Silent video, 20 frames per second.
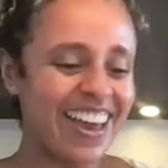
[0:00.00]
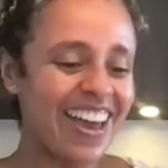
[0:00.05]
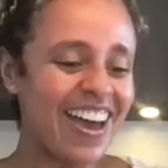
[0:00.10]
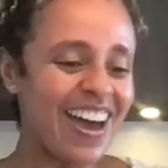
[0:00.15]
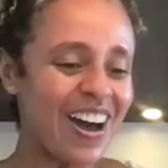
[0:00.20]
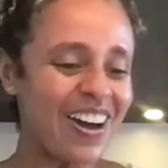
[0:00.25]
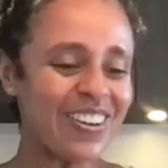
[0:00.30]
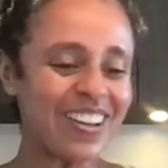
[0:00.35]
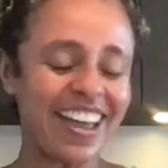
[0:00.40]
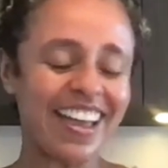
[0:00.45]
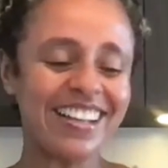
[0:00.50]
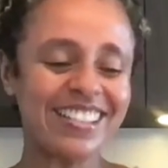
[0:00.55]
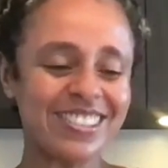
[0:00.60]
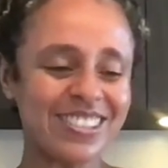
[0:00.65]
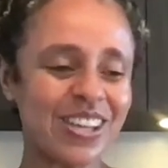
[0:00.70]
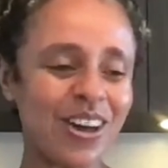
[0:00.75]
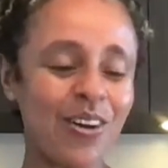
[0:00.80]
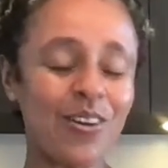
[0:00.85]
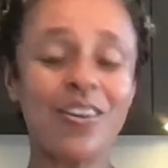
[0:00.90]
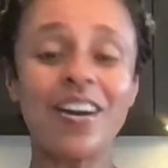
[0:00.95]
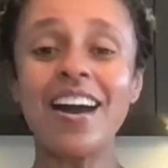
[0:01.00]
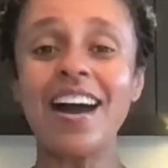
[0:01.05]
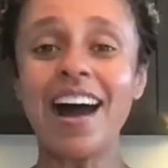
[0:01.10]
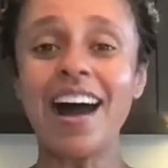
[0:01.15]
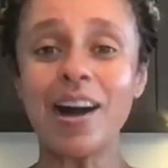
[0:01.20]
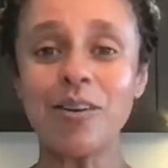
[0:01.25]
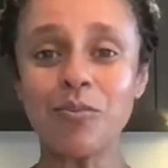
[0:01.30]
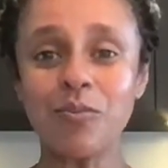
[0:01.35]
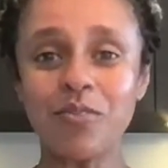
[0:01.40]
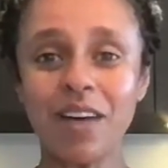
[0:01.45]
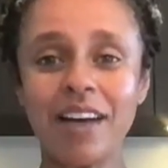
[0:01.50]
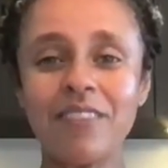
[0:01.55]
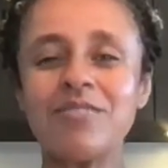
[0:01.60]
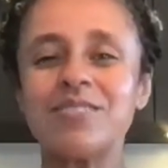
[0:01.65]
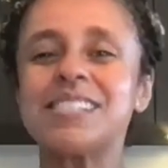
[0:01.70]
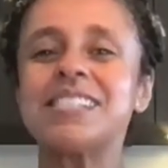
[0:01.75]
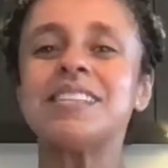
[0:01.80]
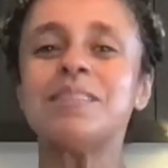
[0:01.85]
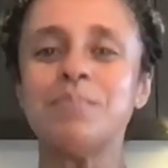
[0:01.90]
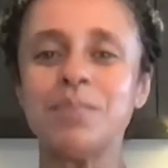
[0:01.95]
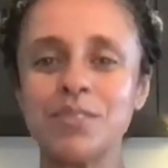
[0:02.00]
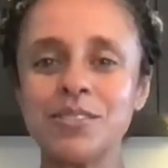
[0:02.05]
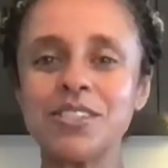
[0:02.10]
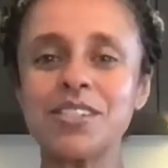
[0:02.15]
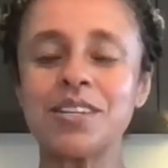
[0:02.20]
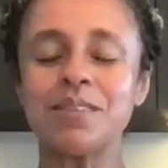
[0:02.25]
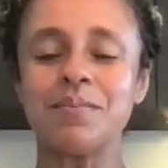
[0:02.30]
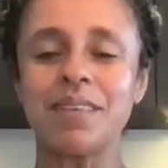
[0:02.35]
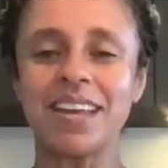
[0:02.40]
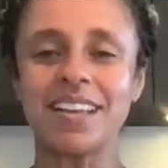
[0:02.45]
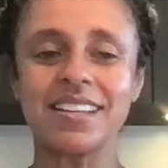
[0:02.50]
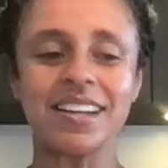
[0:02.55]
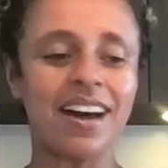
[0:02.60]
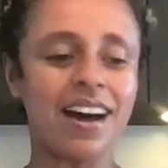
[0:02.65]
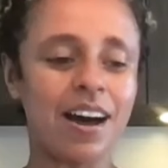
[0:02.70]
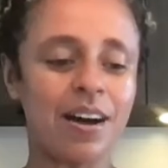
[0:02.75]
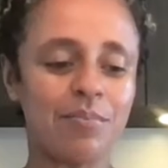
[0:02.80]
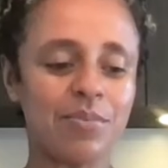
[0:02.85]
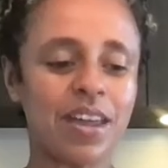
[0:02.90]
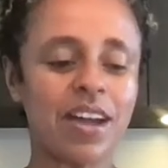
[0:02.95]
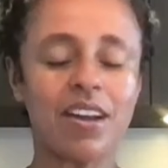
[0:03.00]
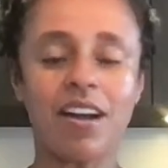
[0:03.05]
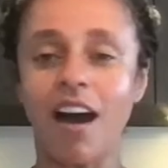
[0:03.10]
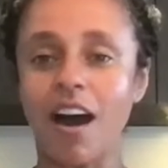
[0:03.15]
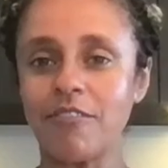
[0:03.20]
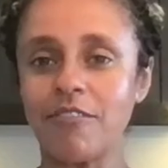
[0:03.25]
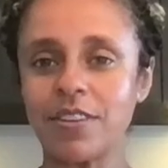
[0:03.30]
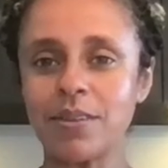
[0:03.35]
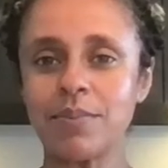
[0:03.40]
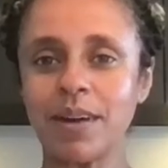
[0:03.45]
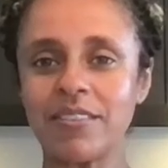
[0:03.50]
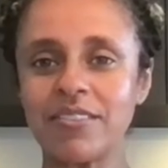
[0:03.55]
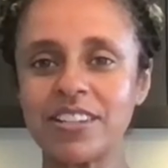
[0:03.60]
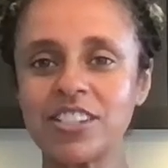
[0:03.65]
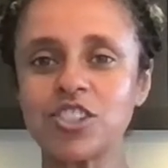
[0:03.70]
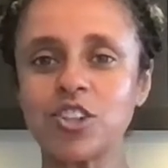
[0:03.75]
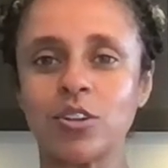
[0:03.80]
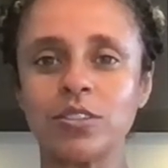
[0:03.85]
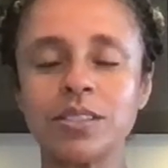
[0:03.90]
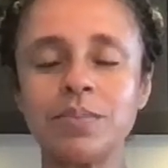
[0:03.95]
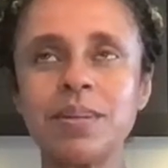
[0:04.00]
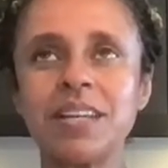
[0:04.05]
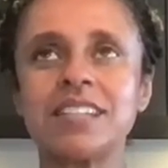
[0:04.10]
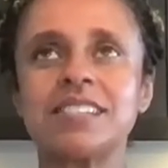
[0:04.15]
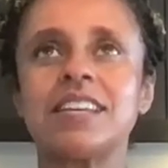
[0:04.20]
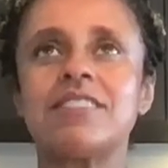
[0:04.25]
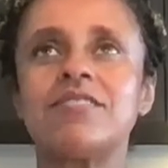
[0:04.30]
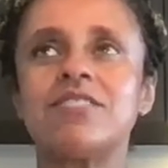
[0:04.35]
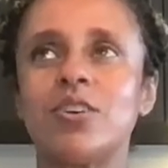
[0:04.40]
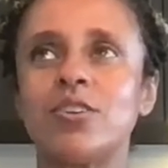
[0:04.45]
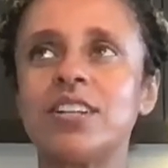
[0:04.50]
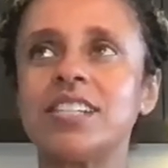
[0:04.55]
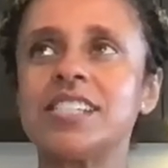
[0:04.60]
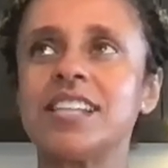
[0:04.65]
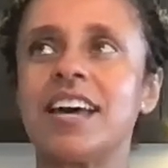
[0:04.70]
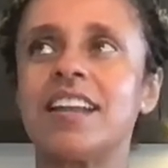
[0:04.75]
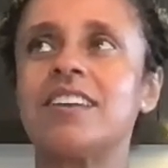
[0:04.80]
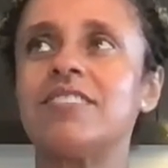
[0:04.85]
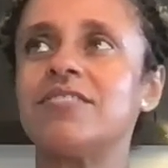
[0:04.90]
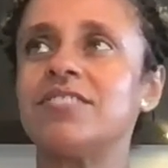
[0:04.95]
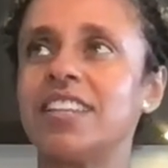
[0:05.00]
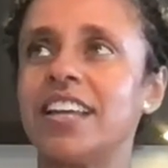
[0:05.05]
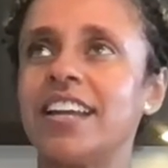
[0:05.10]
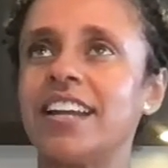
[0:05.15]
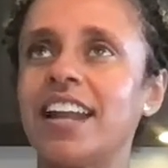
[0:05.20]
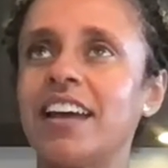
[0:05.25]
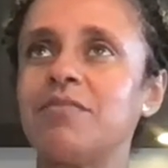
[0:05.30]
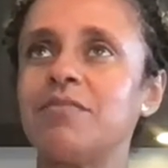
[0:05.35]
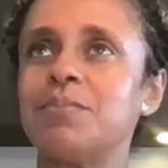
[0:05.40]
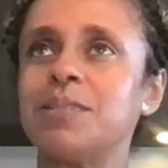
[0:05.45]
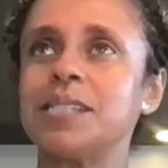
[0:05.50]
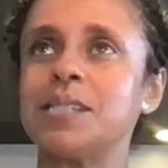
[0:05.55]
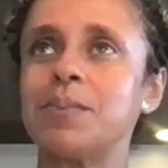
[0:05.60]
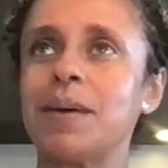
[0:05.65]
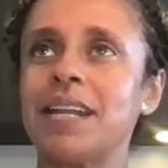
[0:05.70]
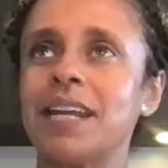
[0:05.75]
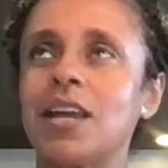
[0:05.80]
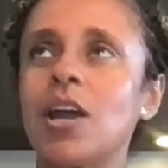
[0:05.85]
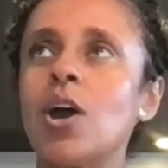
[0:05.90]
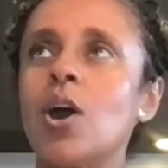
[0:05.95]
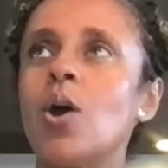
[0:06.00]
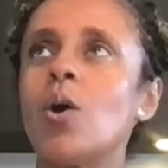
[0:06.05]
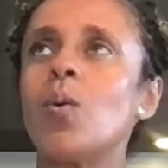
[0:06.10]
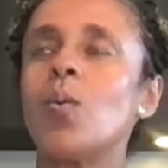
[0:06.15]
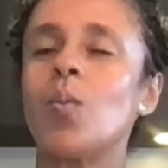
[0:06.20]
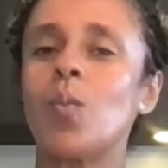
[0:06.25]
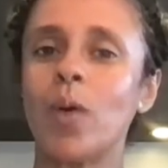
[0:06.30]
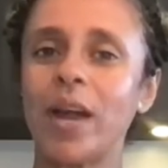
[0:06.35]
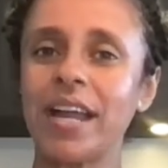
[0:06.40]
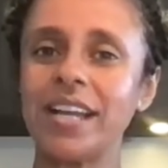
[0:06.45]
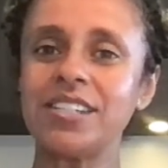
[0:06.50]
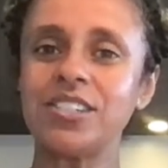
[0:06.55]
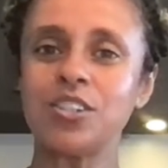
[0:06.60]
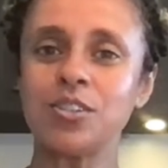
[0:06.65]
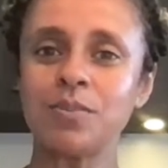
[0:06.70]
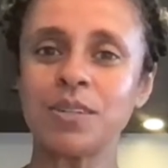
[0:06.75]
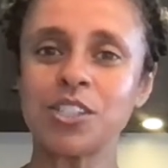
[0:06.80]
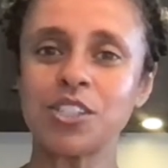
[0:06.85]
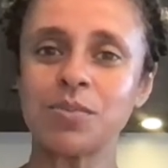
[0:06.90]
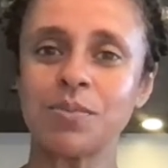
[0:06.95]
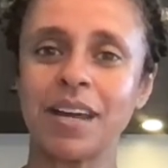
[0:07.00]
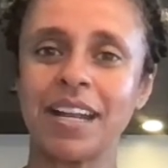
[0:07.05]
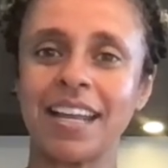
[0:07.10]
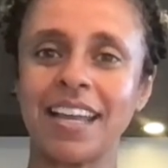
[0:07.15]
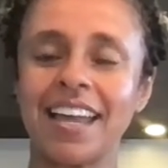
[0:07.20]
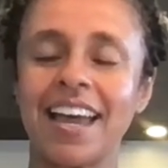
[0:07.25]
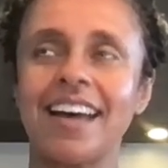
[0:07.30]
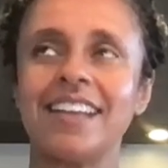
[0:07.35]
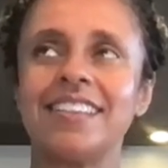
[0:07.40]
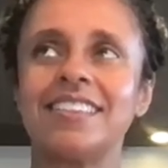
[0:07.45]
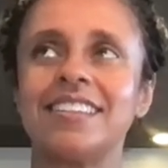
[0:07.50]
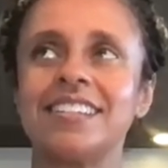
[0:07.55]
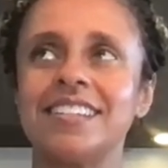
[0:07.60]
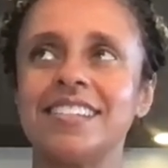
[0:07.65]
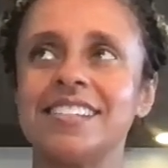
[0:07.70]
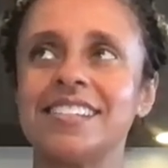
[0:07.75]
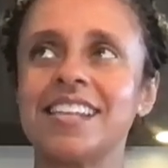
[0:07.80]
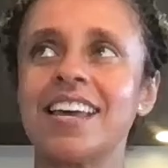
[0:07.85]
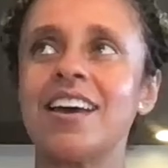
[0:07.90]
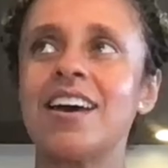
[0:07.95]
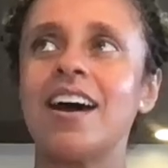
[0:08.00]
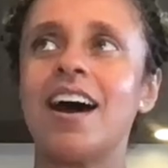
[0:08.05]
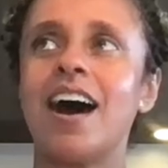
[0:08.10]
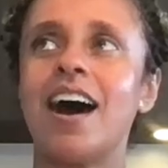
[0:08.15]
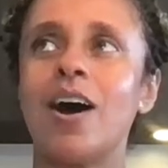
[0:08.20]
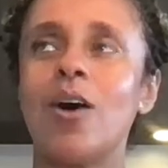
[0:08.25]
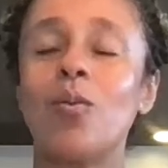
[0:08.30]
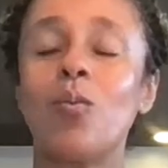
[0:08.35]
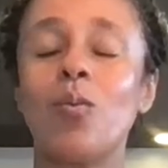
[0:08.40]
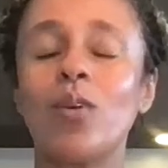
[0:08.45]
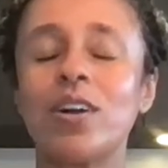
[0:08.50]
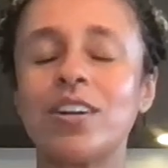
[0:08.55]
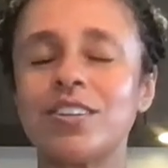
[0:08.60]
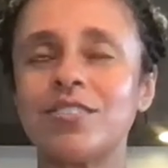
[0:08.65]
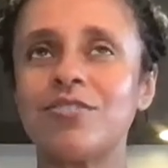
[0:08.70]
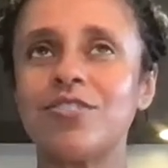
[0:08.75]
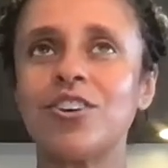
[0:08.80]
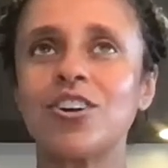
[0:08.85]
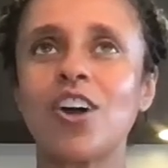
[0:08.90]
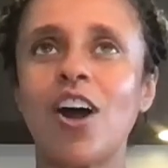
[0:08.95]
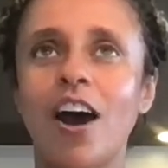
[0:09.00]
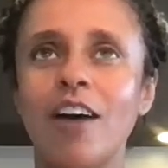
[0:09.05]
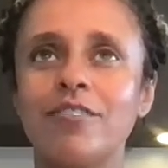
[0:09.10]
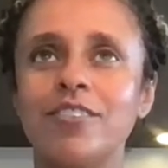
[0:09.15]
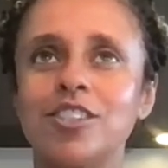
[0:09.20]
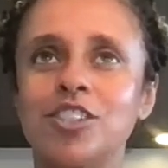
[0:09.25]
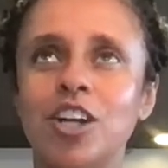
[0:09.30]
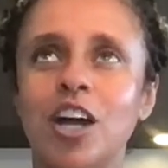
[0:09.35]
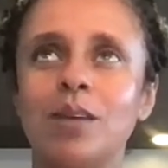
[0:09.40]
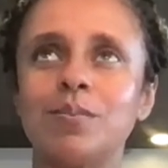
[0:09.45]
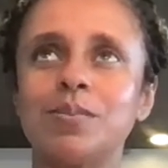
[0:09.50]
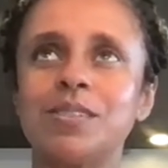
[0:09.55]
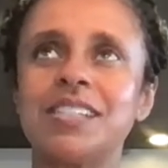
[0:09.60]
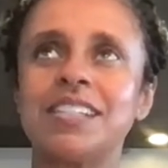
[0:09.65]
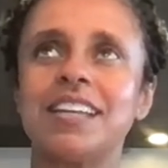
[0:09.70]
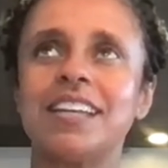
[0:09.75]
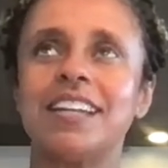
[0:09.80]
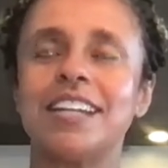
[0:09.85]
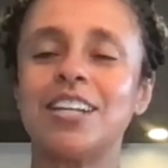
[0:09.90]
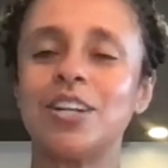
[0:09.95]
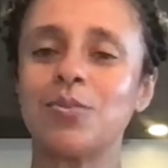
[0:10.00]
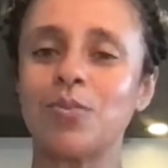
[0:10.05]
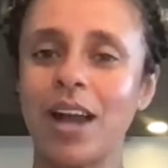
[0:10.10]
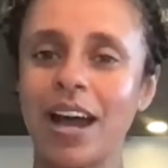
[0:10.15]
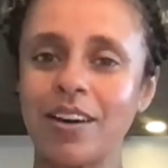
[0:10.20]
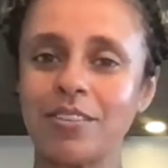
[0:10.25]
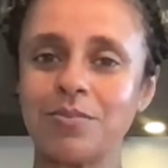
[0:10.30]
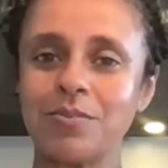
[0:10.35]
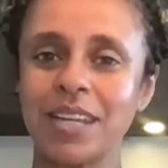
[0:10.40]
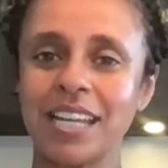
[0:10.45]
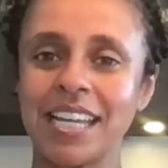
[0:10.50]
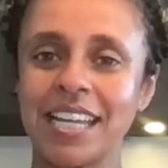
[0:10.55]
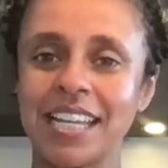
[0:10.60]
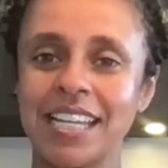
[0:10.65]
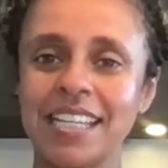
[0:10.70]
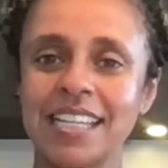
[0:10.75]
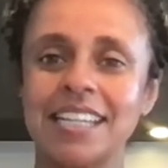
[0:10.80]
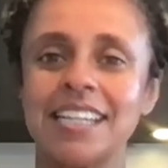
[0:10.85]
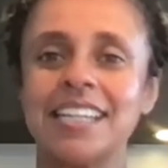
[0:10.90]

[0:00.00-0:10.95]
Okay, so I was in the mood to make a coffee beverage only because I've noticed that of late I've been spending way too much money at these wonderful coffee shops in and around me.